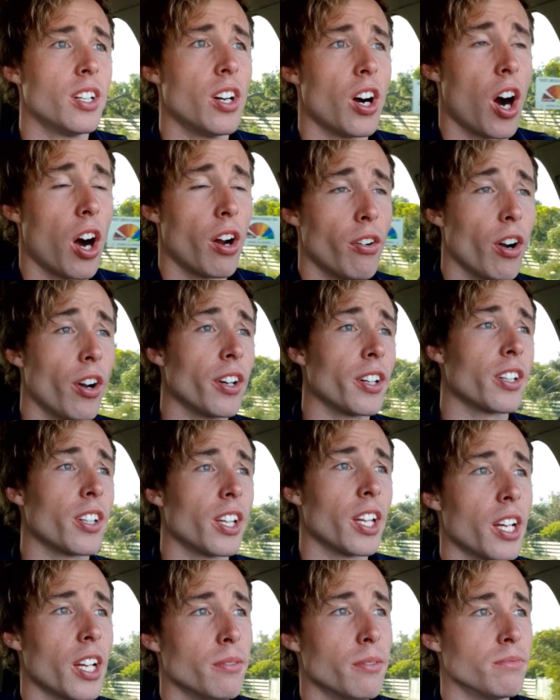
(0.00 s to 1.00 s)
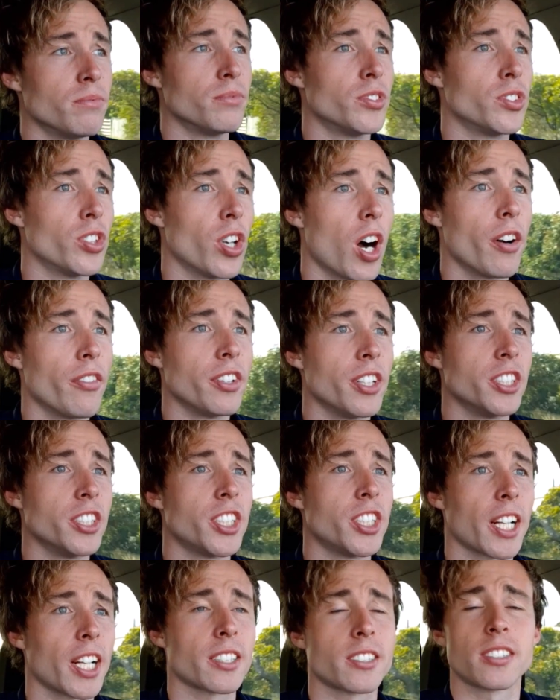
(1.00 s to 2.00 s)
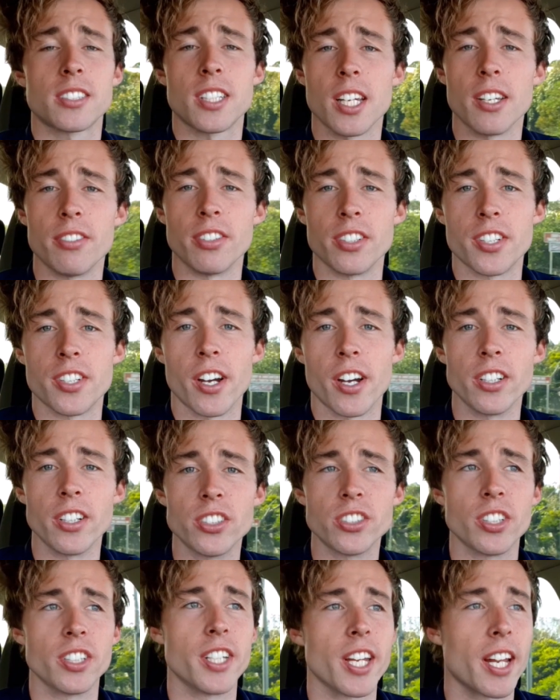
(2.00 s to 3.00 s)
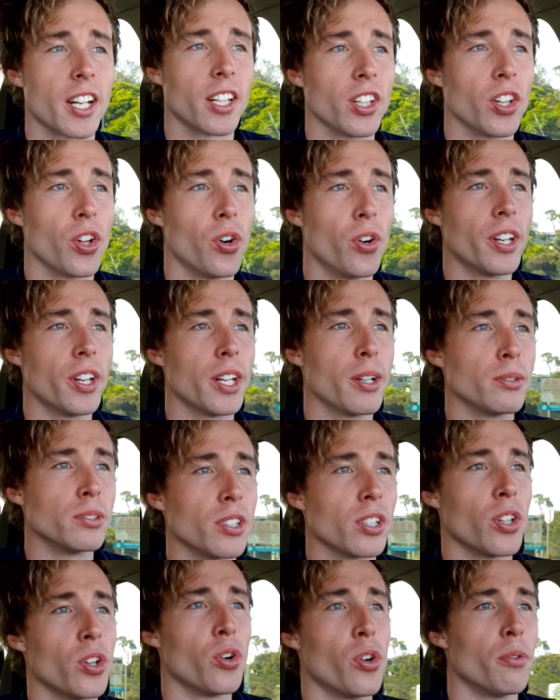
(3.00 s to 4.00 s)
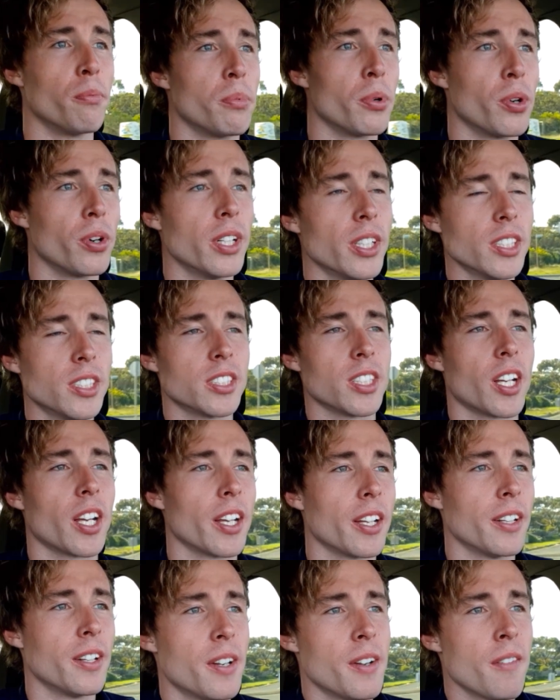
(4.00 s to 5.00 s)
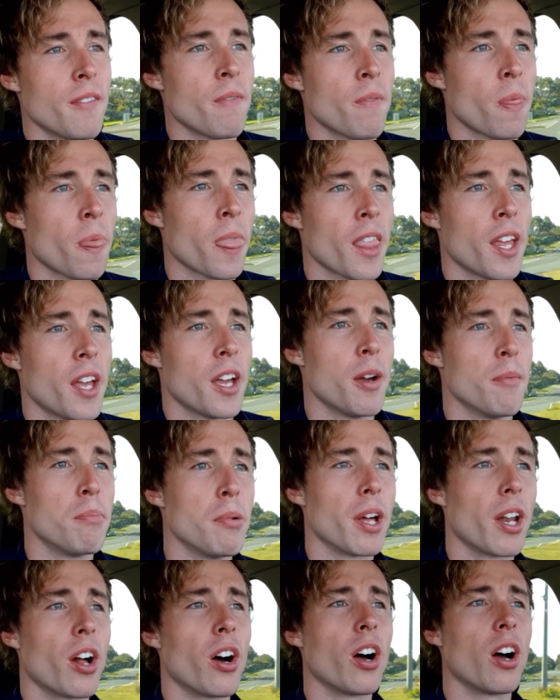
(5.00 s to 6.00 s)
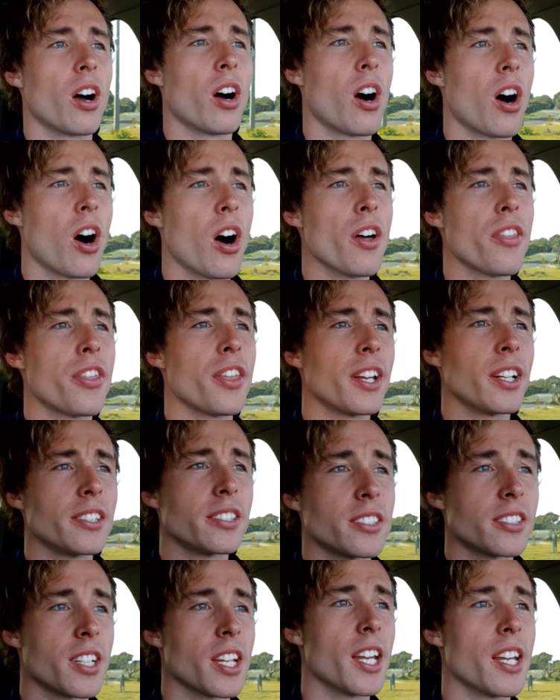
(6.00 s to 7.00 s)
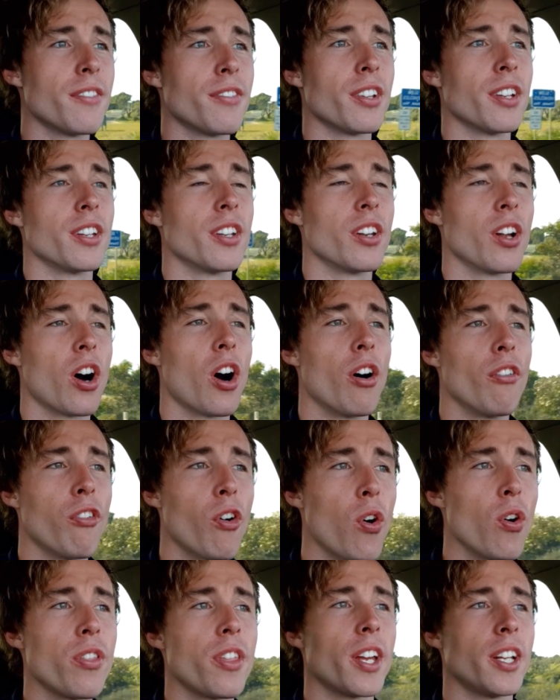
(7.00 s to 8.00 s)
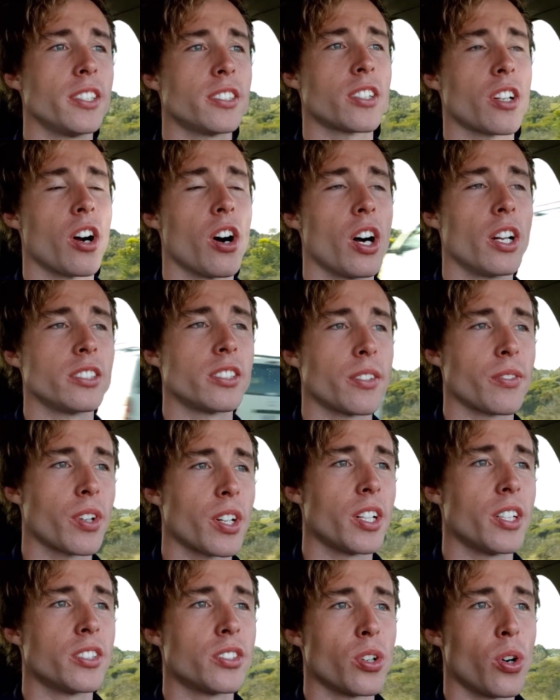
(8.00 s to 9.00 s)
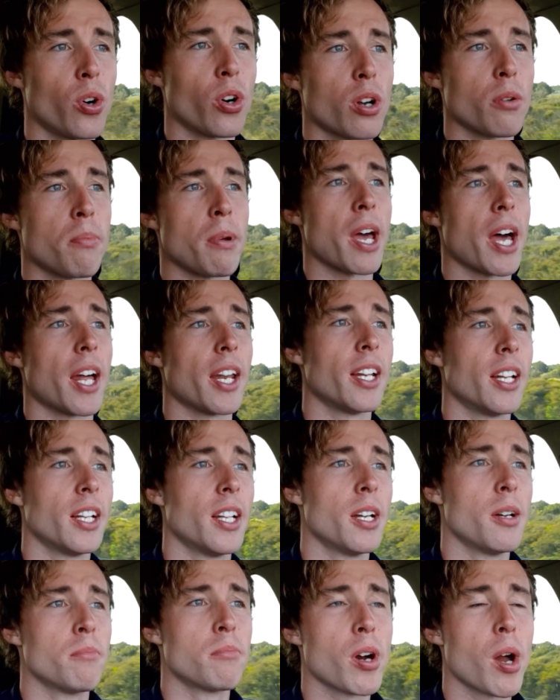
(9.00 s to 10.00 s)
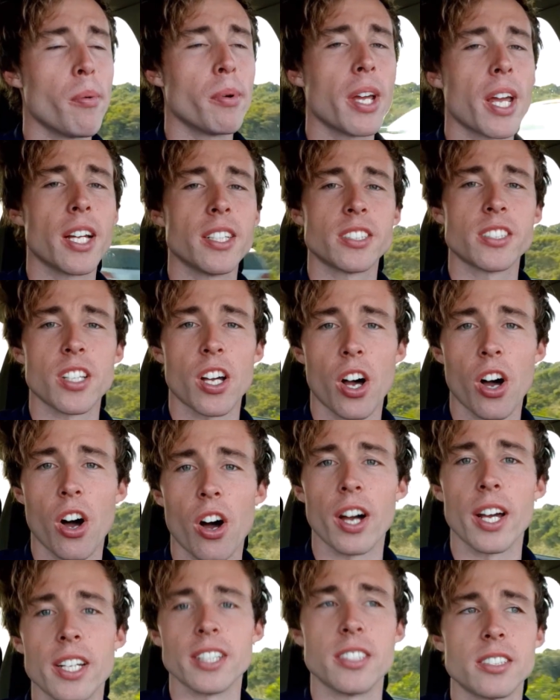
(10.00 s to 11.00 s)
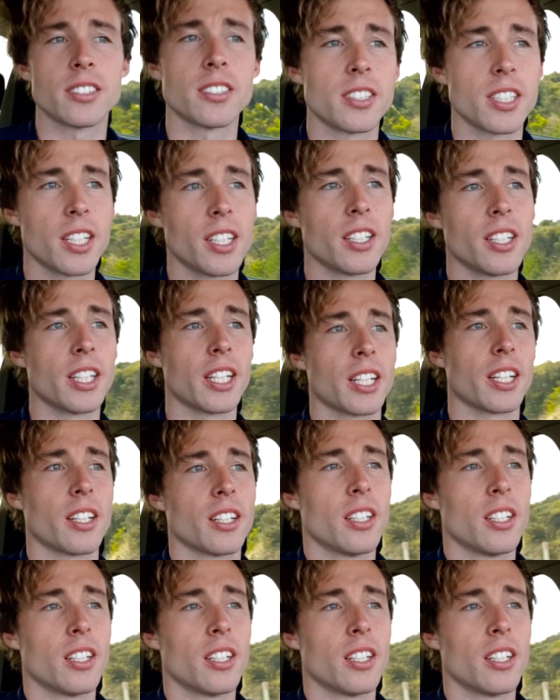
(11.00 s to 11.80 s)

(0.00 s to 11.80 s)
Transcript: Ironically, I'm driving to Jack Steven territory down at Lawn. He was a Lawn boy, so. But I think Steven, of all these guys I'm going to talk about, probably has the highest ceiling,